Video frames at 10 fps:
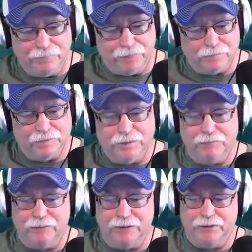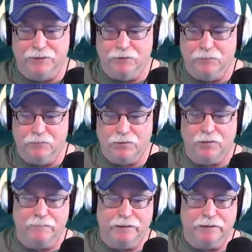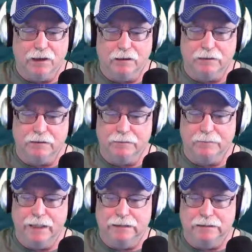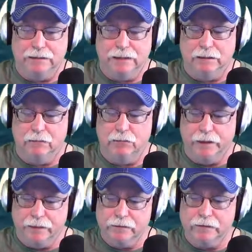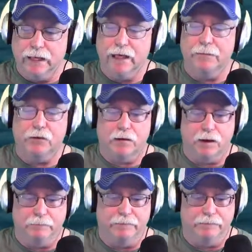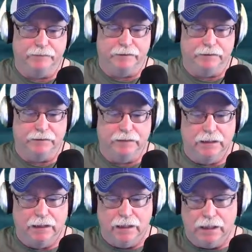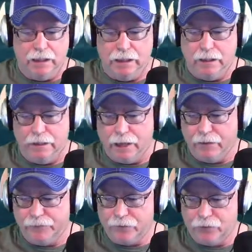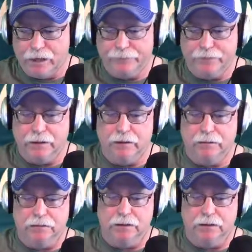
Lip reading: Folks, this week's show, we're going to be talking about wintertime crappie fishing. I'll throw out there